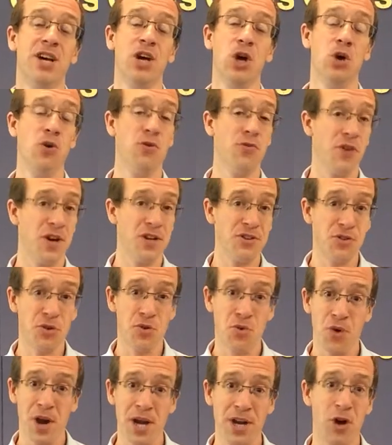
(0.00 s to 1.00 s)
who faced
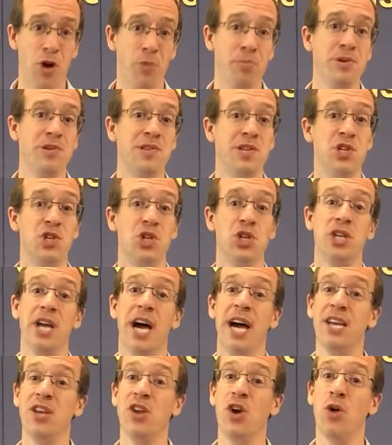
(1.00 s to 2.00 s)
great opposition
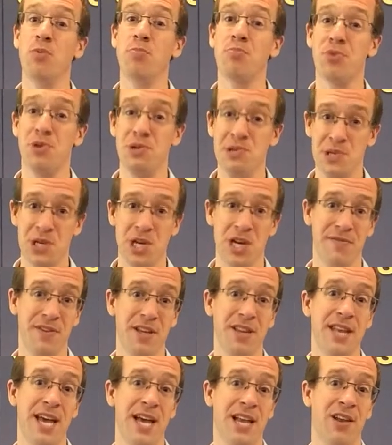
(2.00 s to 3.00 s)
and God
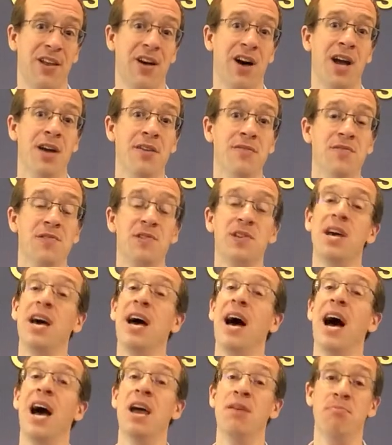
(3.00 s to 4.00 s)
preserving their lives
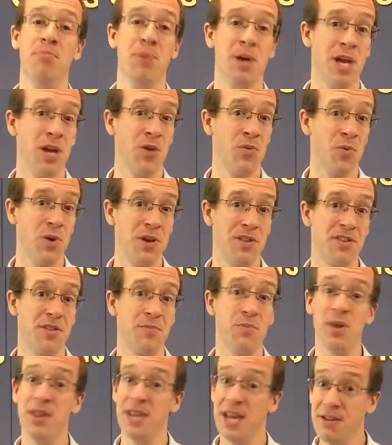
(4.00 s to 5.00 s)
and being with
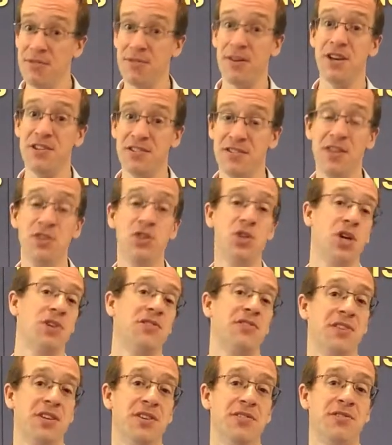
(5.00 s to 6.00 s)
them when they faced
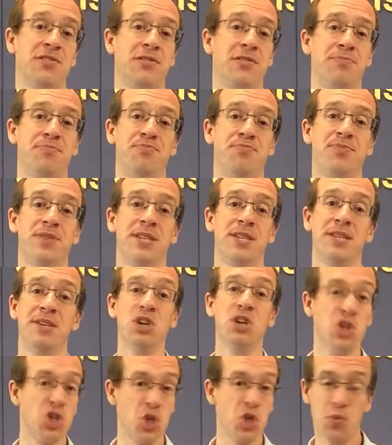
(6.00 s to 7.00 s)
injustice.
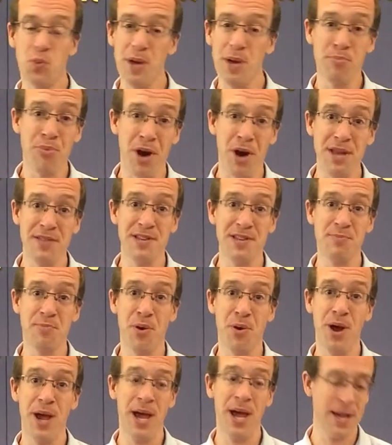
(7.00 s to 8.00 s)
Should we pray this
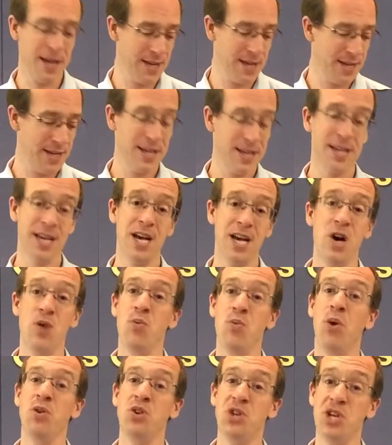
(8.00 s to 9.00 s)
prayer?
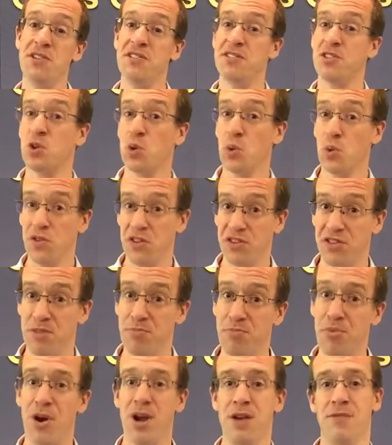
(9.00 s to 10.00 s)
Well, Jesus calls us to
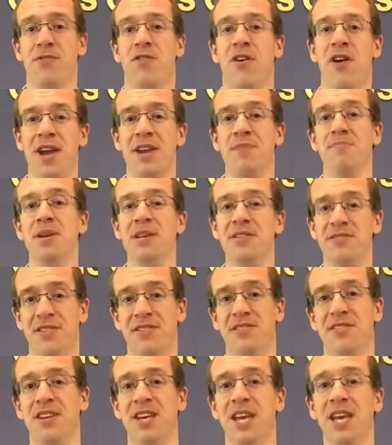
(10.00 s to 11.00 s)
pray for our enemies,
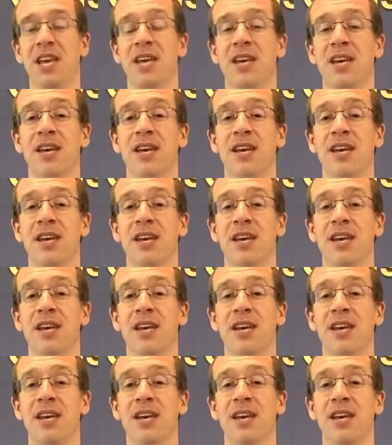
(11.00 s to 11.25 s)
doesn't he?